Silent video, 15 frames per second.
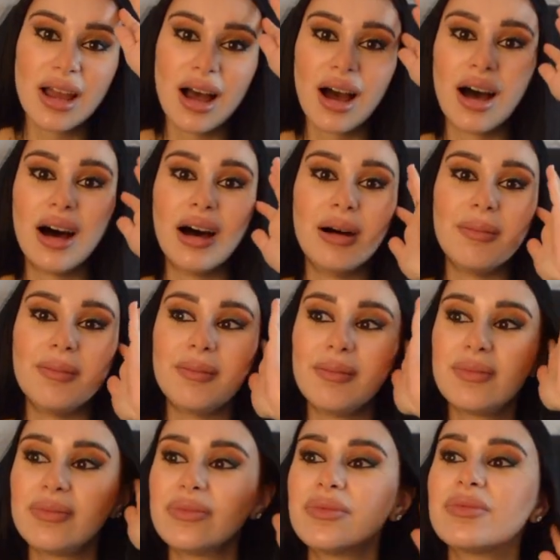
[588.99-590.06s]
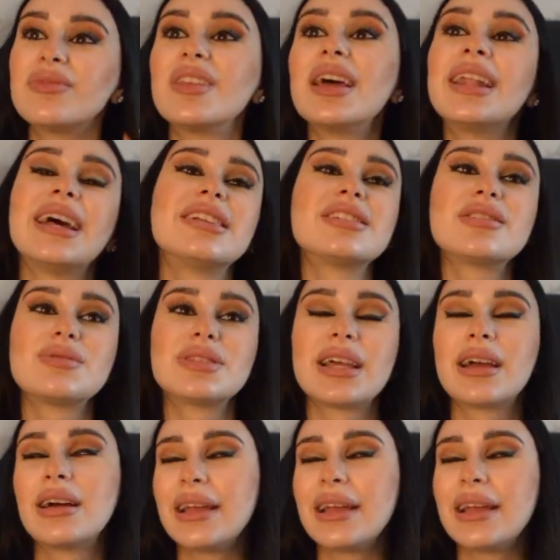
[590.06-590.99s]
And I just was like,